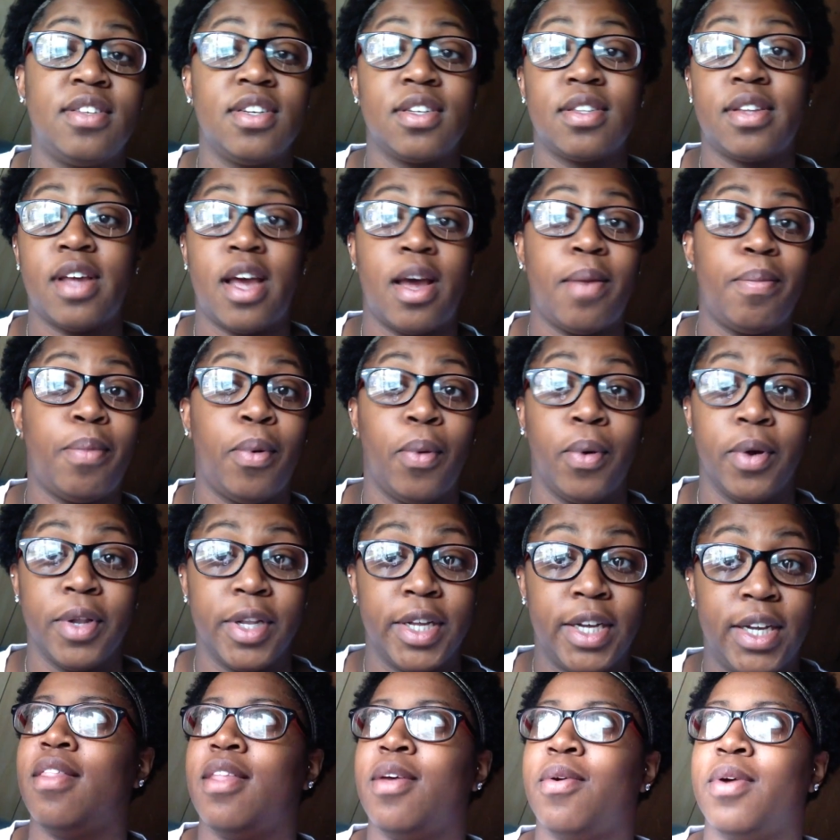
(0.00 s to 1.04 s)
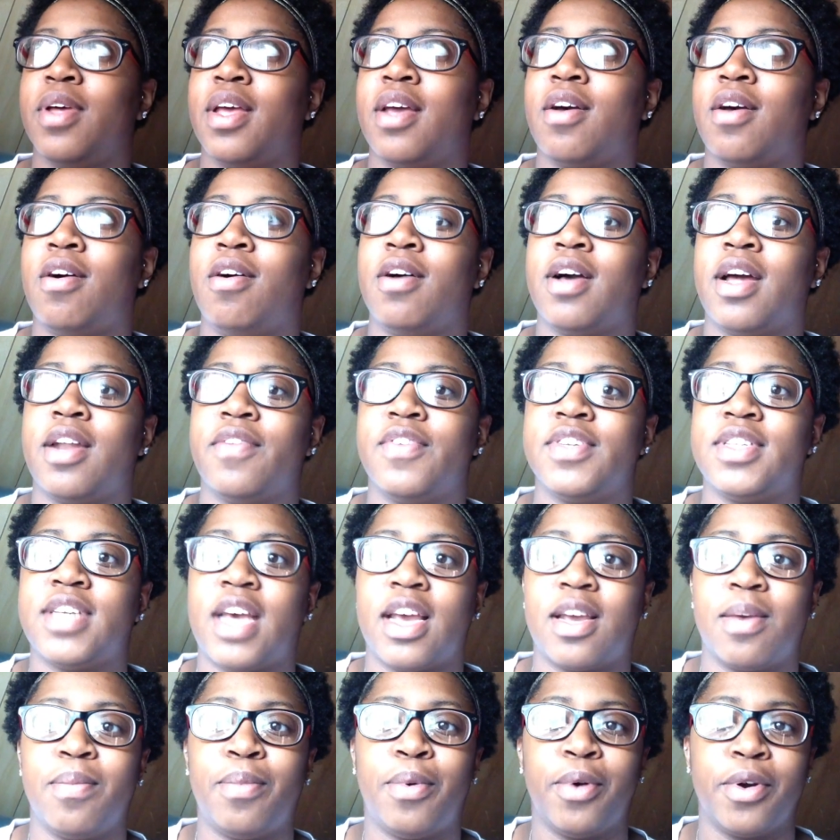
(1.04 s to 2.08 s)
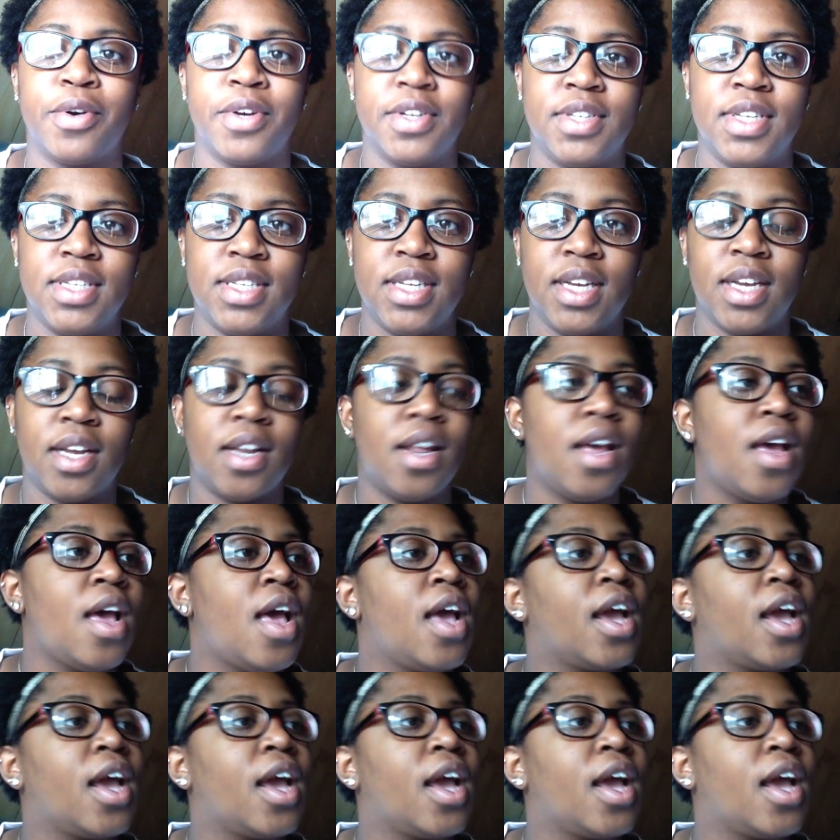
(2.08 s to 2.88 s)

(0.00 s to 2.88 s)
took that poorly, and they were like all kind of attacking poor Chrissy Teigen.